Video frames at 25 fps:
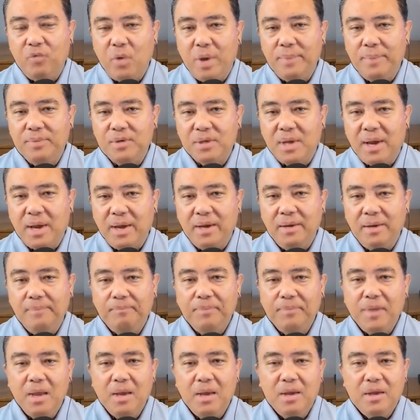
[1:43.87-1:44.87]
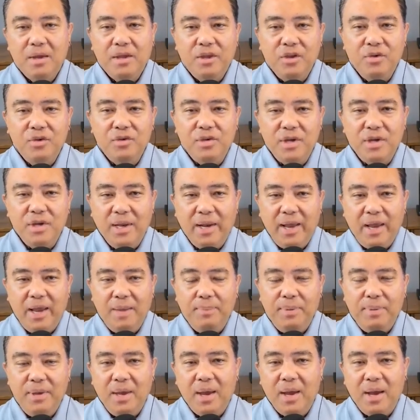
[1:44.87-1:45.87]
website using an
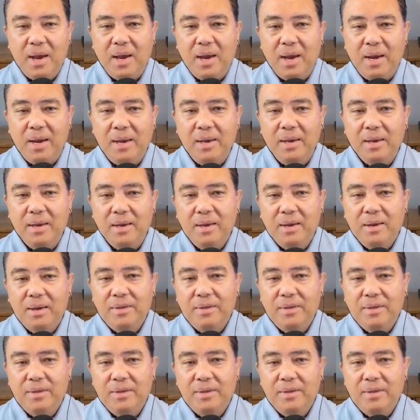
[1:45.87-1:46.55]
API